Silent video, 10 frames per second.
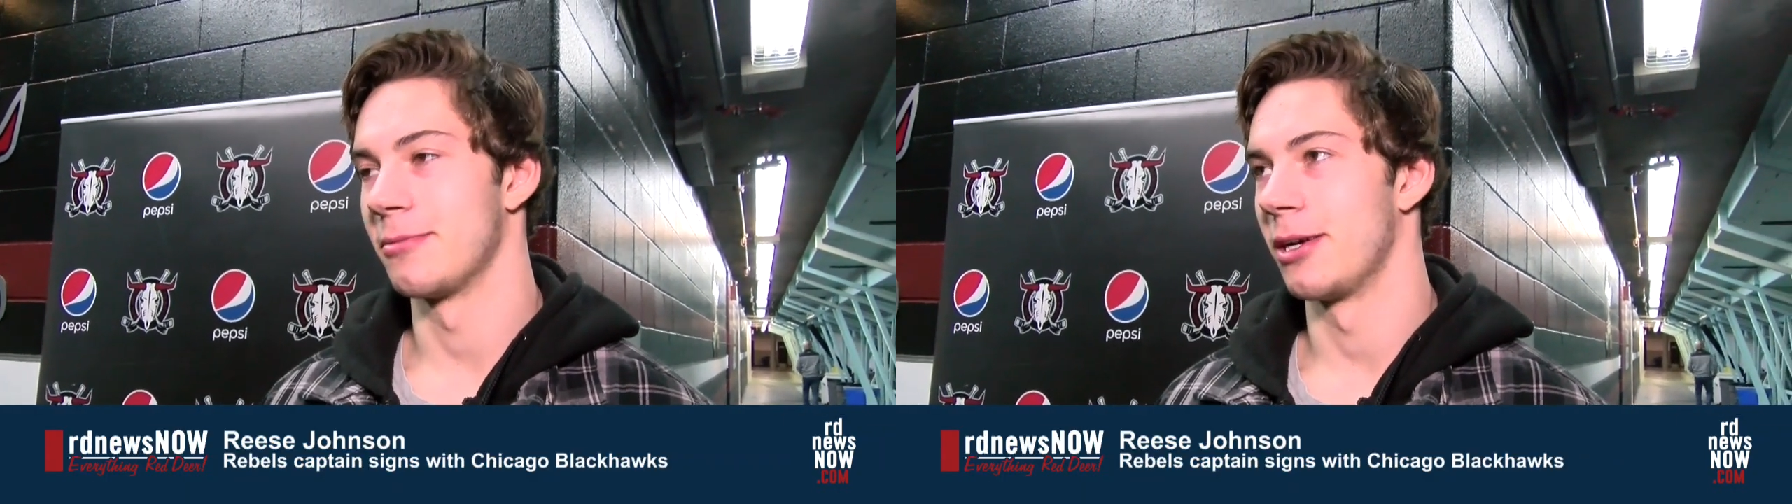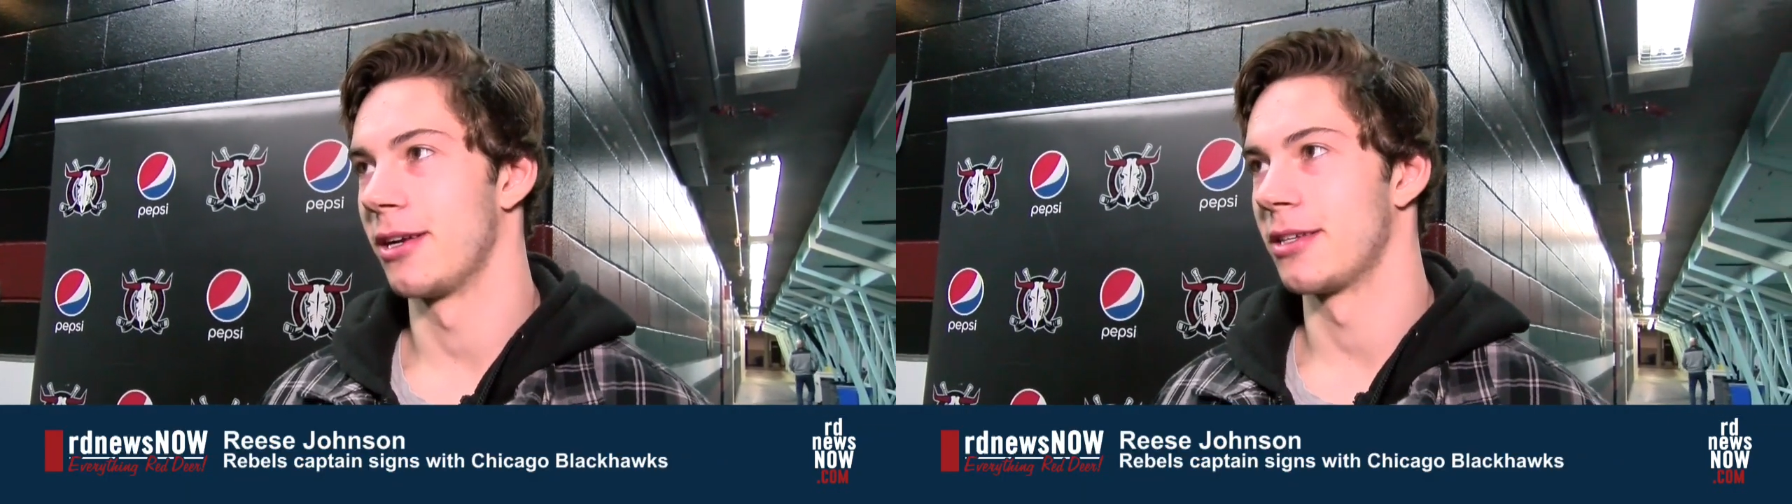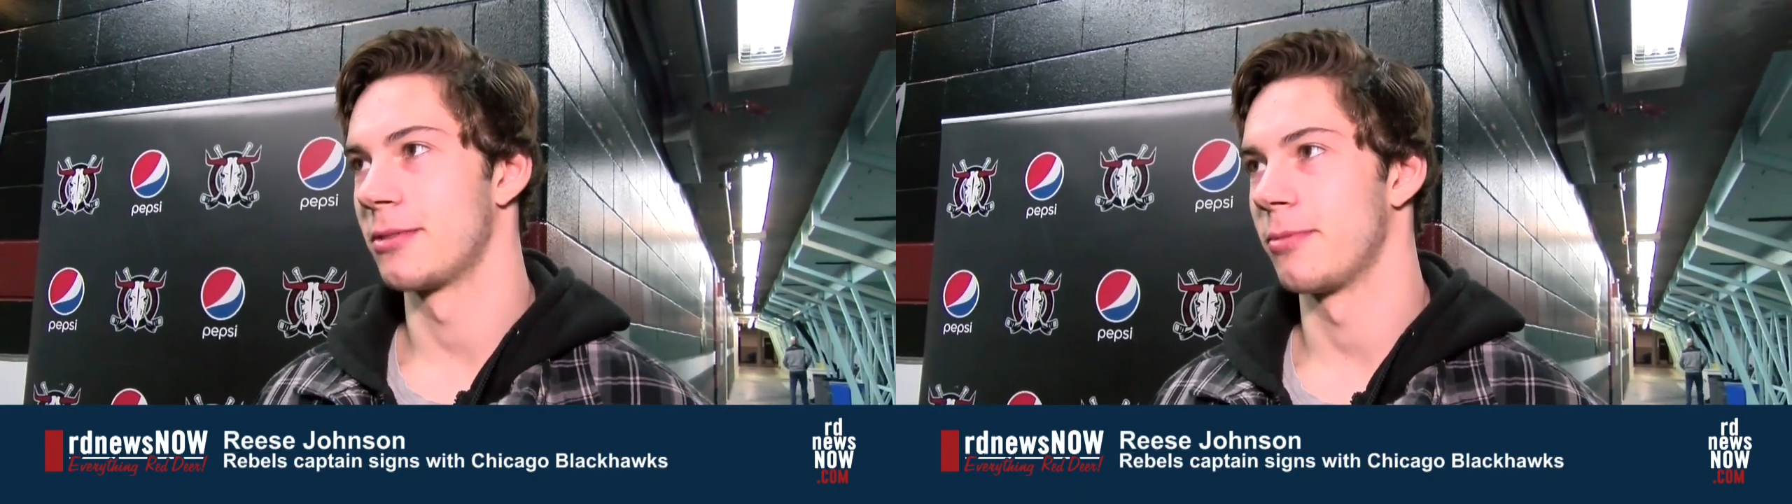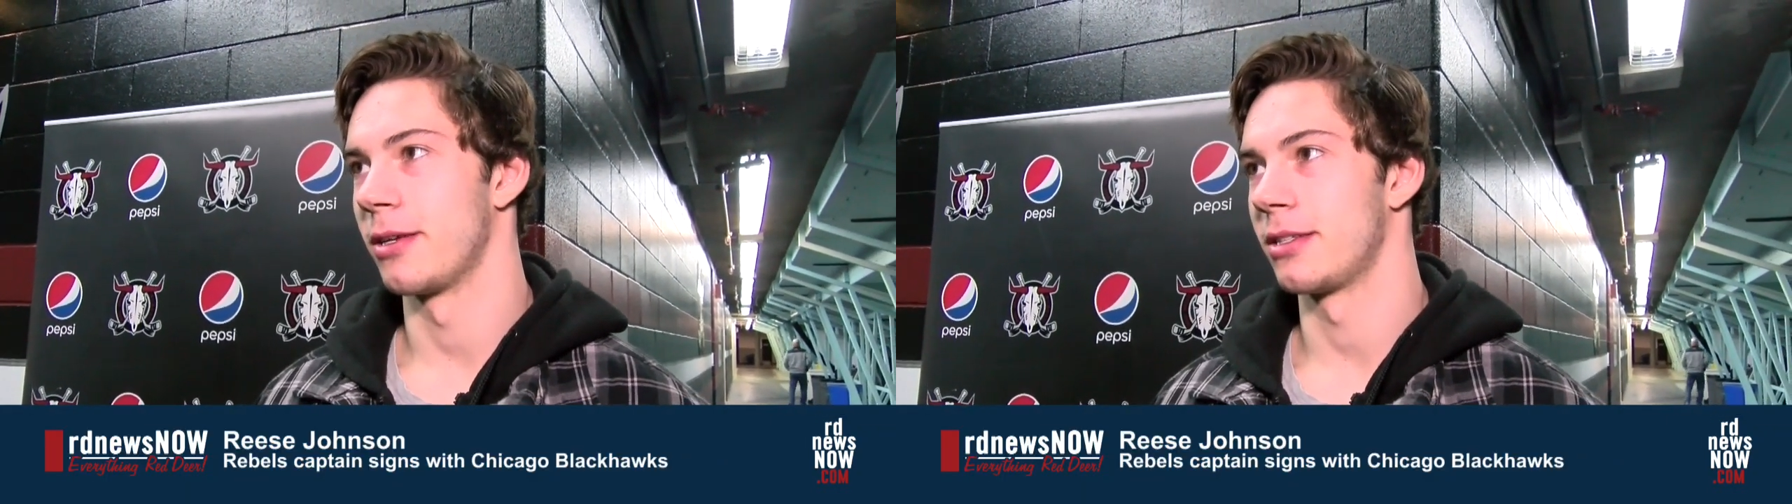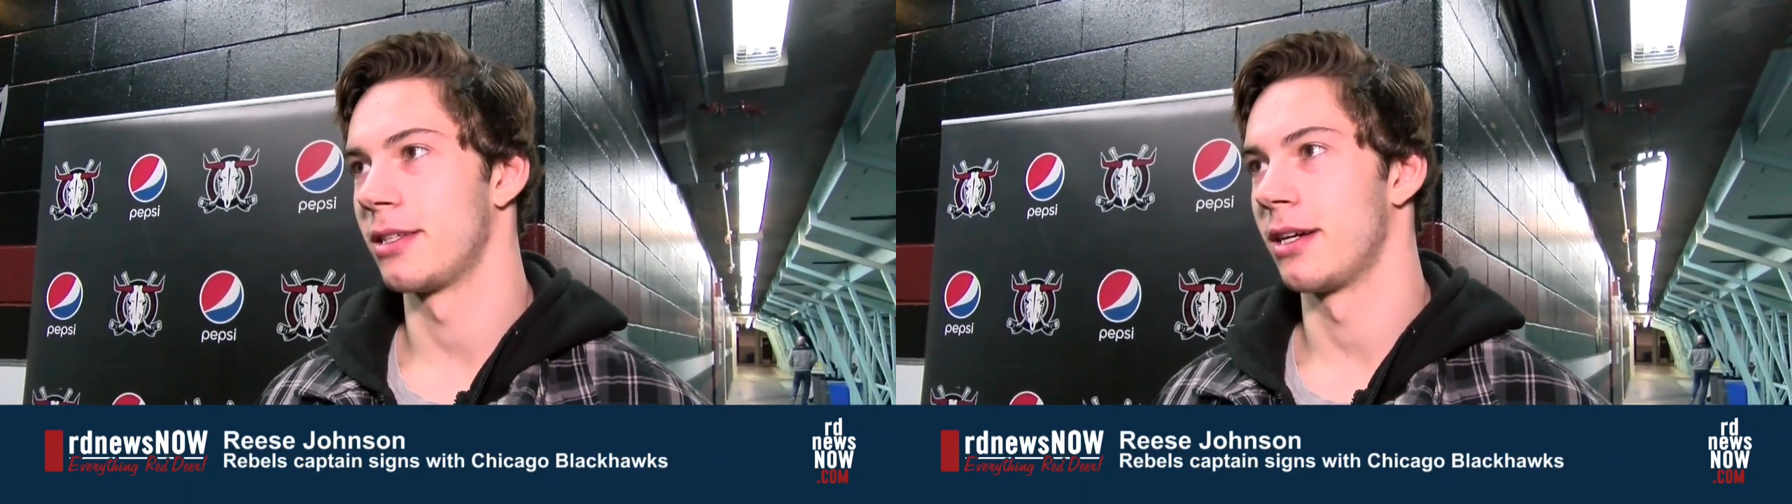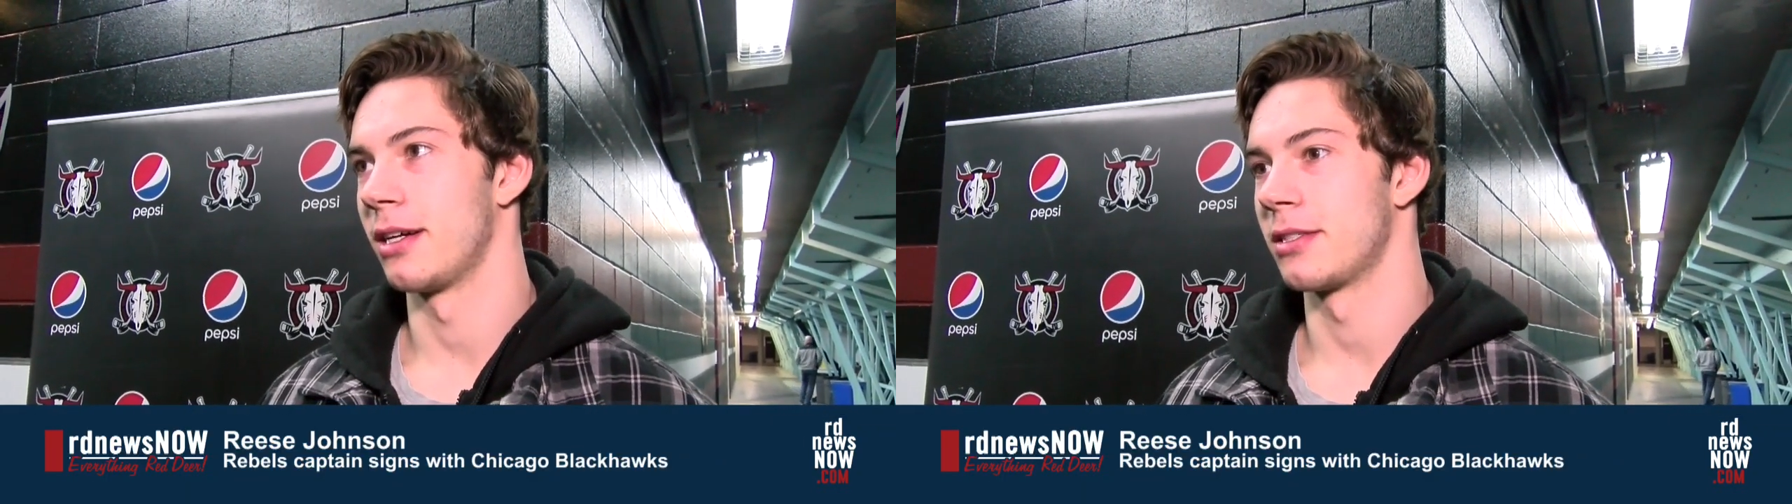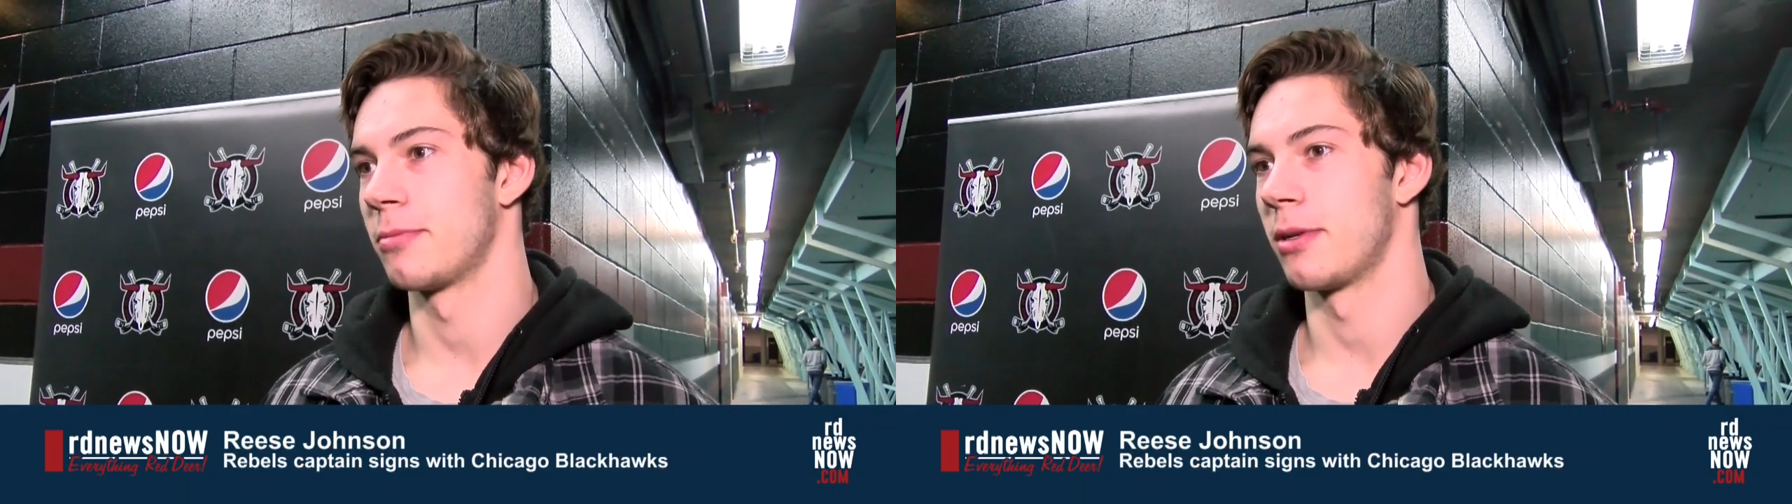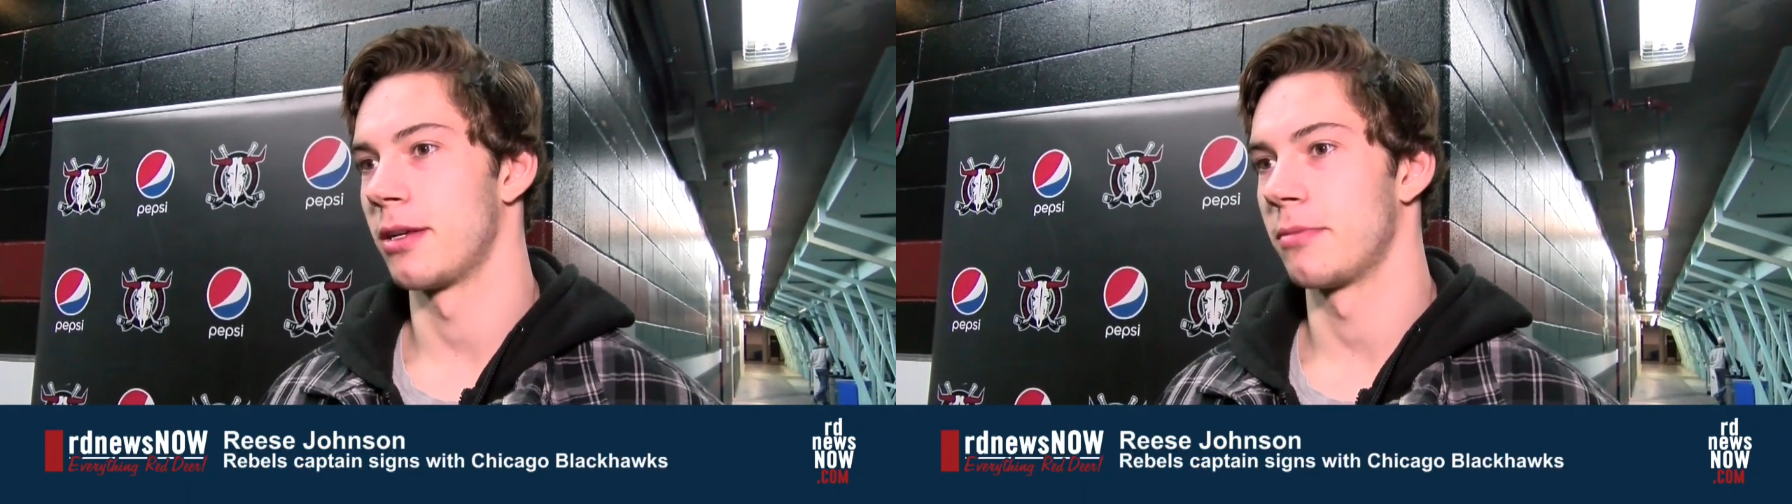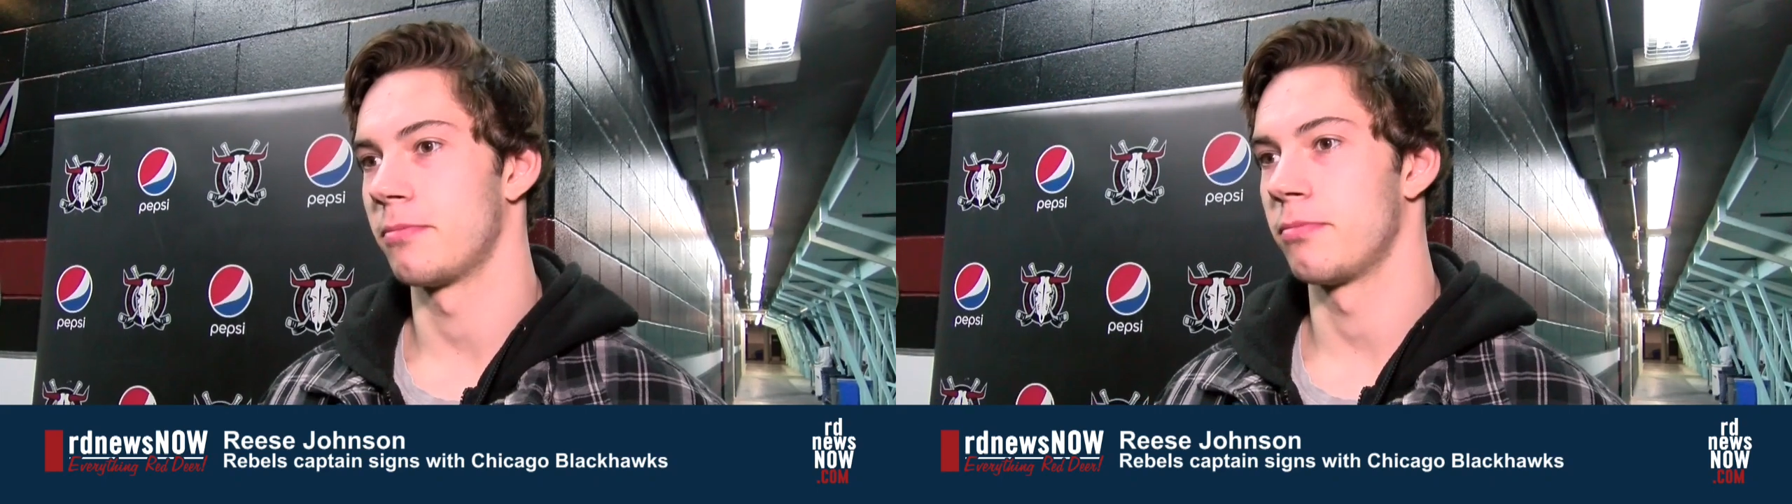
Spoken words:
to be honest, but it's been a